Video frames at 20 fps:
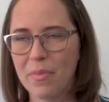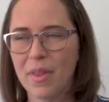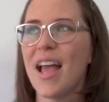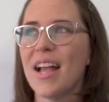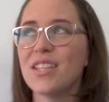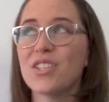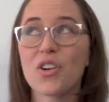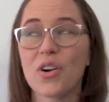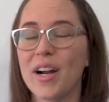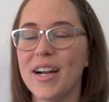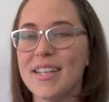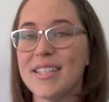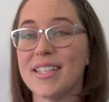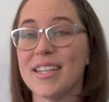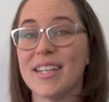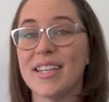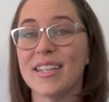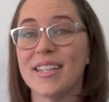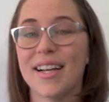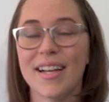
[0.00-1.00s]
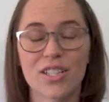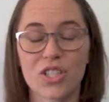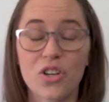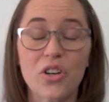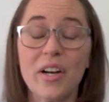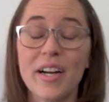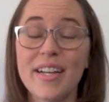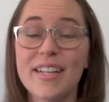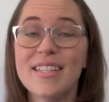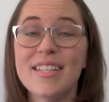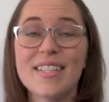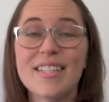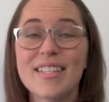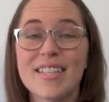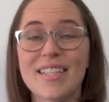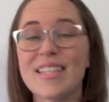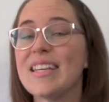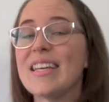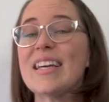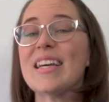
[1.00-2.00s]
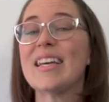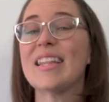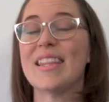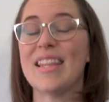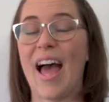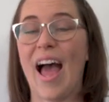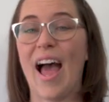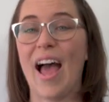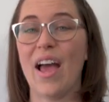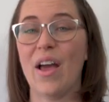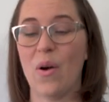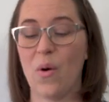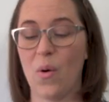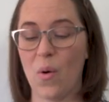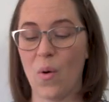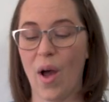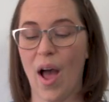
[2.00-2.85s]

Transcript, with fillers: It's crazy. It's crazy to think that